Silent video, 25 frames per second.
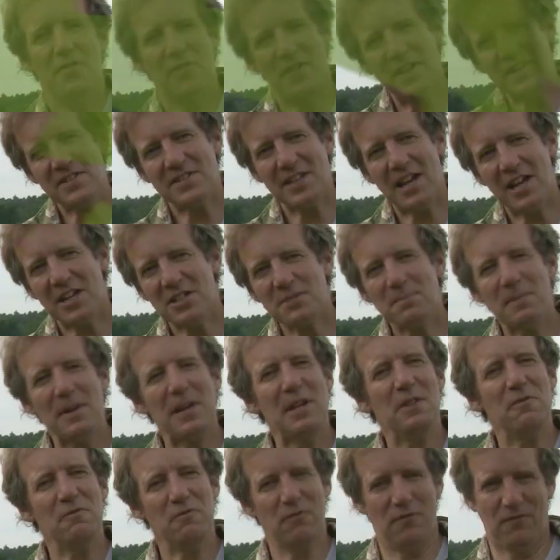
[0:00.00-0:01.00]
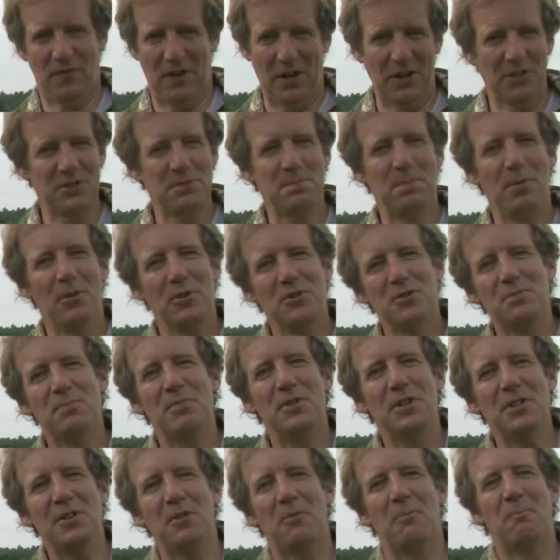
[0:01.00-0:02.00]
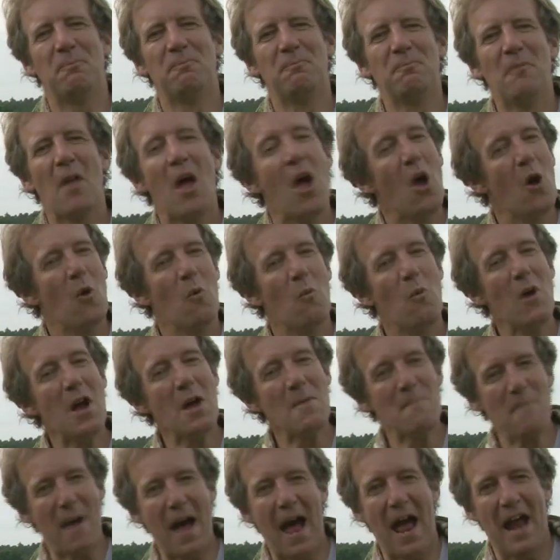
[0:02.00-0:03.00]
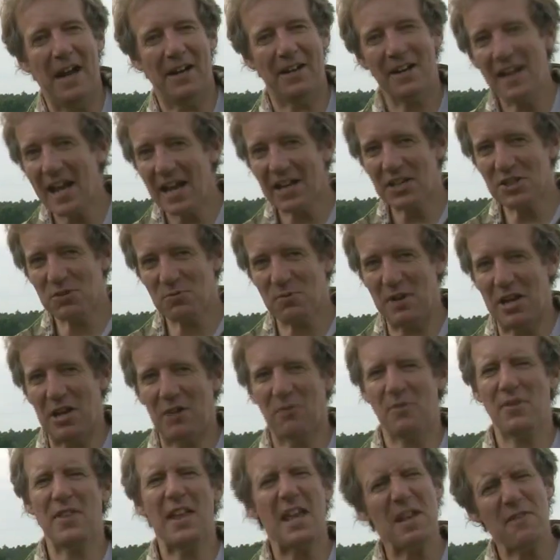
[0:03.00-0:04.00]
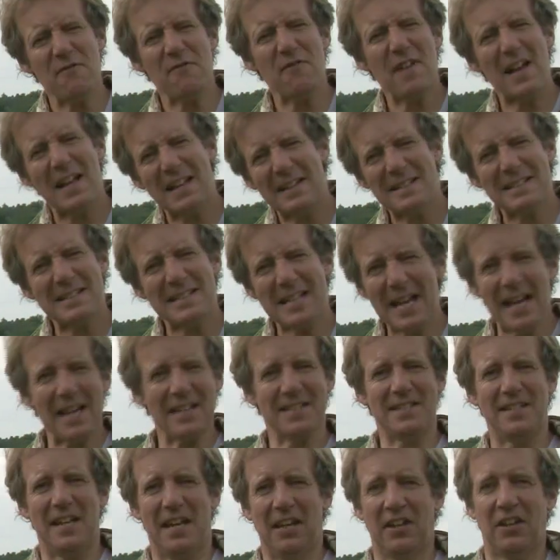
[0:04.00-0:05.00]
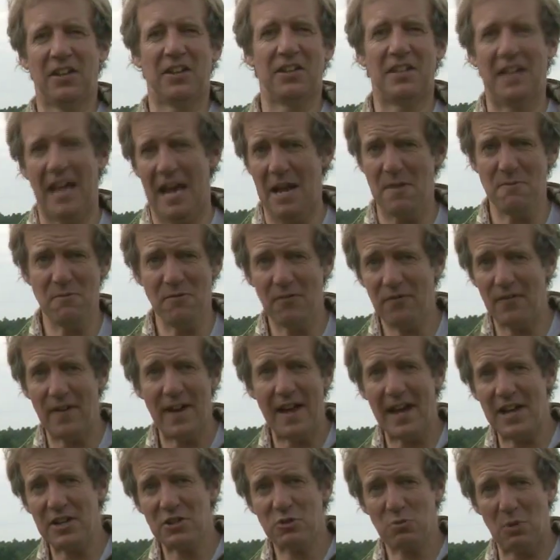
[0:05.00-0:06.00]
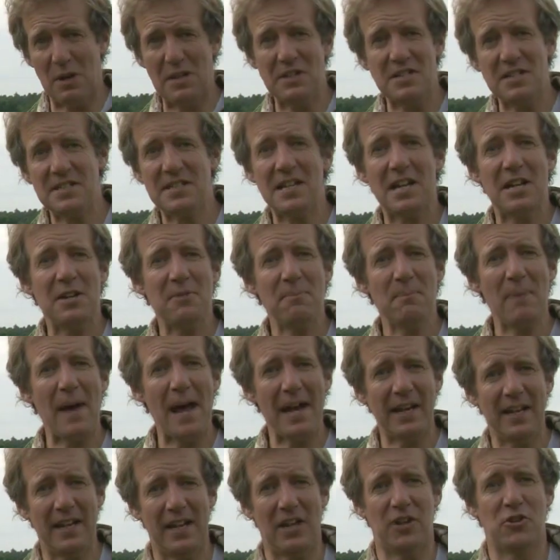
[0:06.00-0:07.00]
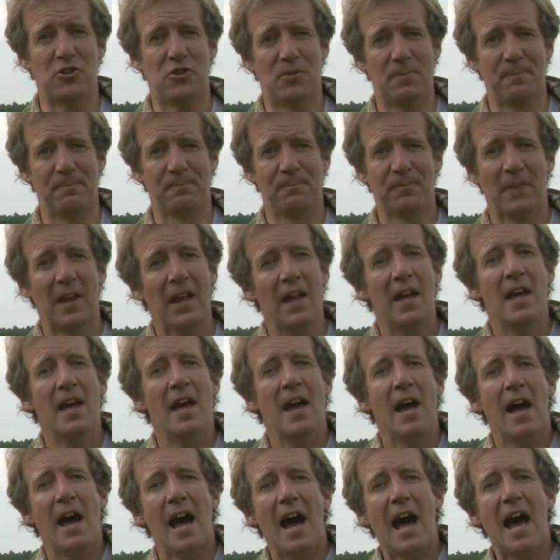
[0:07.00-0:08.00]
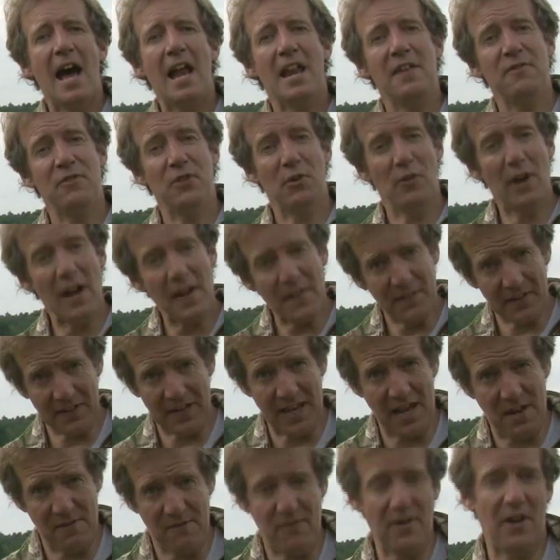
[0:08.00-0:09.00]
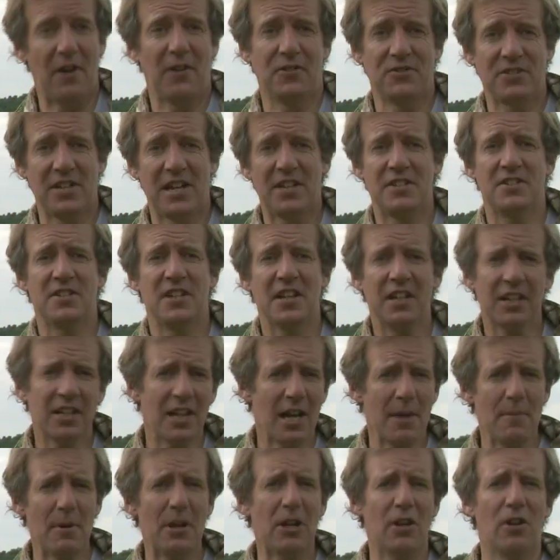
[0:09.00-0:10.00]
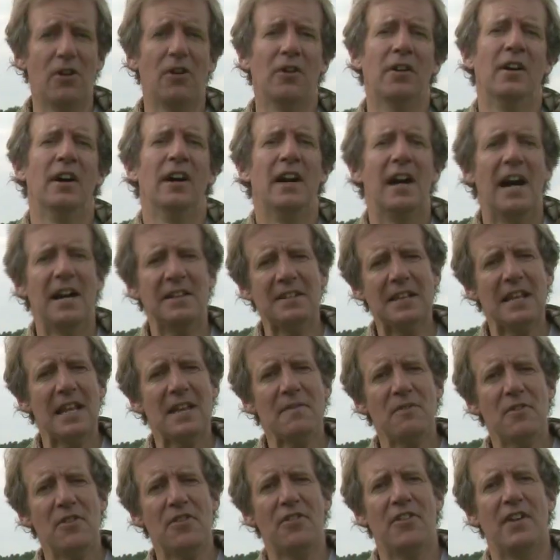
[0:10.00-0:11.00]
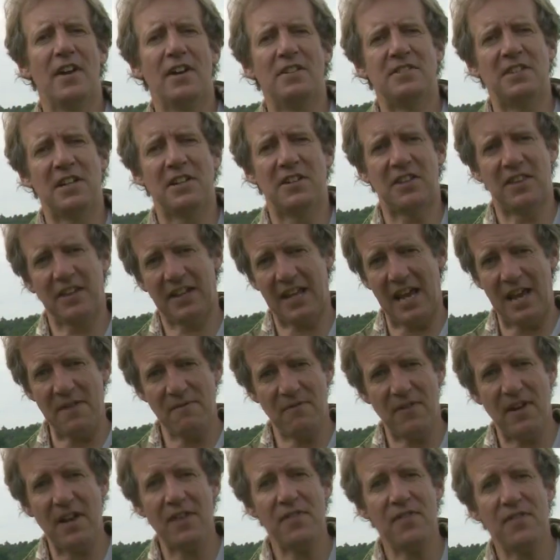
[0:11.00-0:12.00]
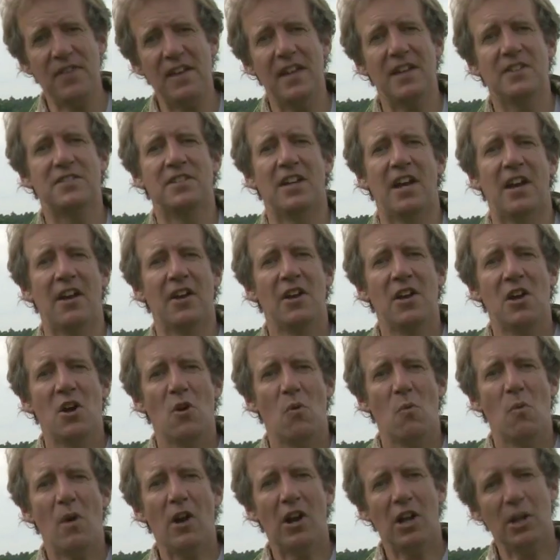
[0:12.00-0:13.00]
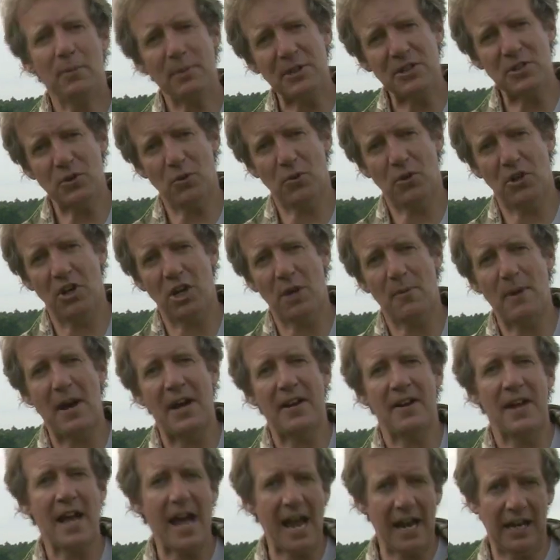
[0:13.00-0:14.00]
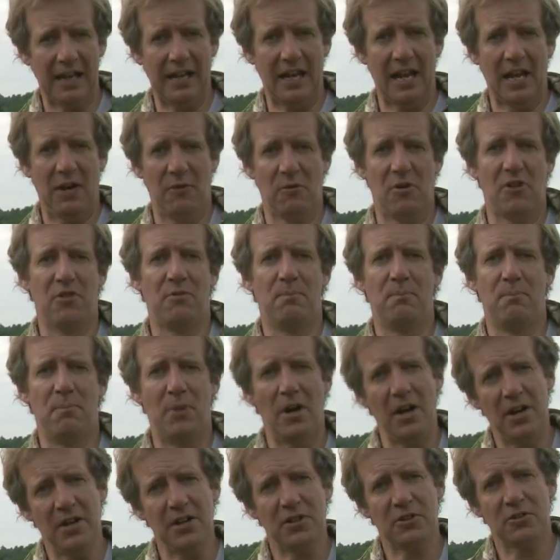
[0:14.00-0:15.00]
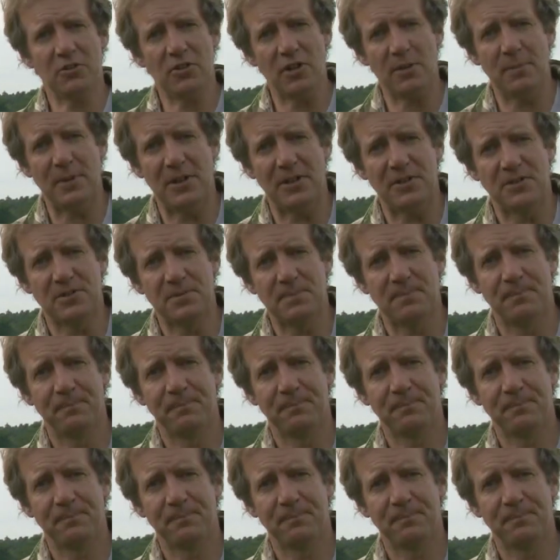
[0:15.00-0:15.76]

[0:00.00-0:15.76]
This has been Field Sports Britain. We're back next week with a fantastic Game Fair 2010 package. And if you're at the Game Fair on Saturday, come along at 11.30 to the Game Fair Theatre, where I'll be talking about angling with Bernard Cribbins.